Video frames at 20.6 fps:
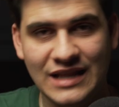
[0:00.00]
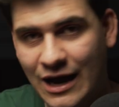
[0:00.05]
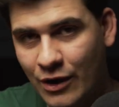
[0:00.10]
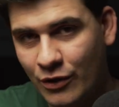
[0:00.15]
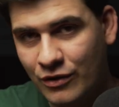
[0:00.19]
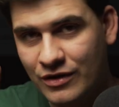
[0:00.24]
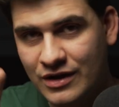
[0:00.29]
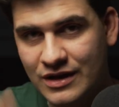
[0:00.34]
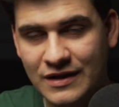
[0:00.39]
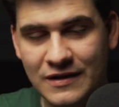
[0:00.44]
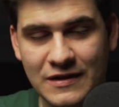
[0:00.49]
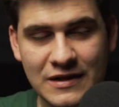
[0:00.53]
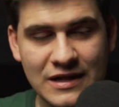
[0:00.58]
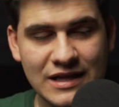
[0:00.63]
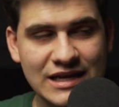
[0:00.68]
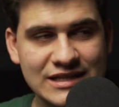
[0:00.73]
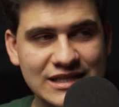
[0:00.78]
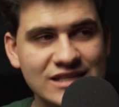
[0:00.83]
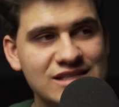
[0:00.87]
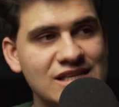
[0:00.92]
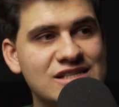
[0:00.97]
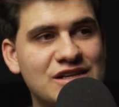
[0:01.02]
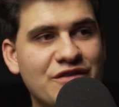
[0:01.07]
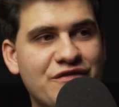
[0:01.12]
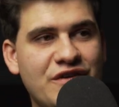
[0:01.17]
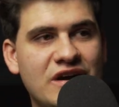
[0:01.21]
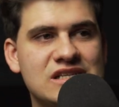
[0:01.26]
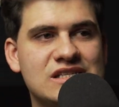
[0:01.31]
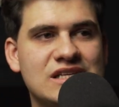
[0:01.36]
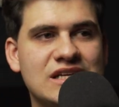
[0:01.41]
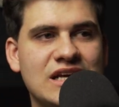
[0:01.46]
Now, this is the
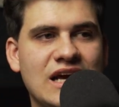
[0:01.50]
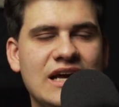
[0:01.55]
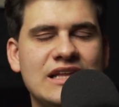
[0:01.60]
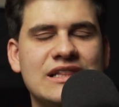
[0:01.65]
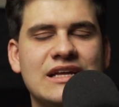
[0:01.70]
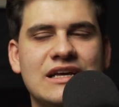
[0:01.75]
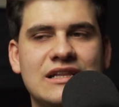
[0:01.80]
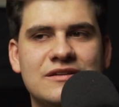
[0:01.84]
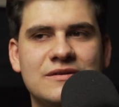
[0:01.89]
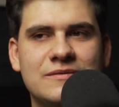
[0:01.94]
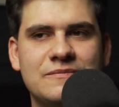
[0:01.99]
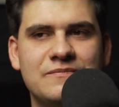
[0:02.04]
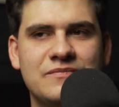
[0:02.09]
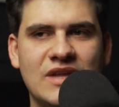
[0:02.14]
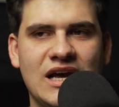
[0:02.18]
first thing I did.